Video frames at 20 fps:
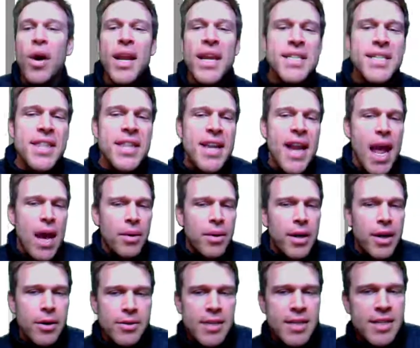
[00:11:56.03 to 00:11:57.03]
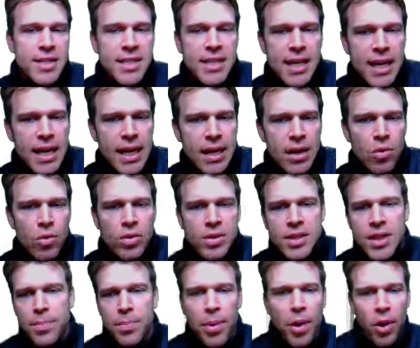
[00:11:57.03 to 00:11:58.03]
What is the noun here? Is it city
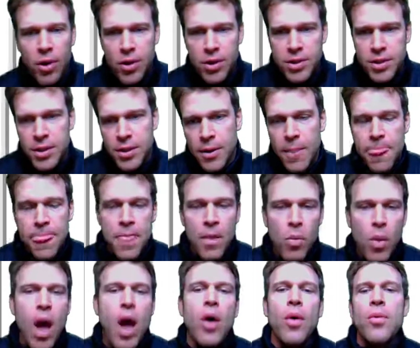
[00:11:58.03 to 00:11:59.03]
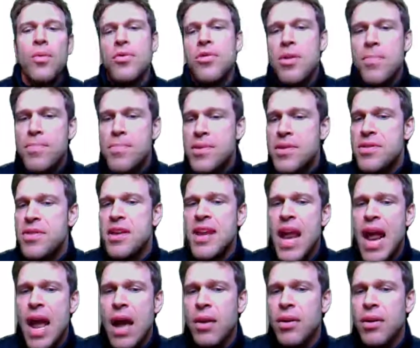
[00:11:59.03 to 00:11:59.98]
or is it part? Well, the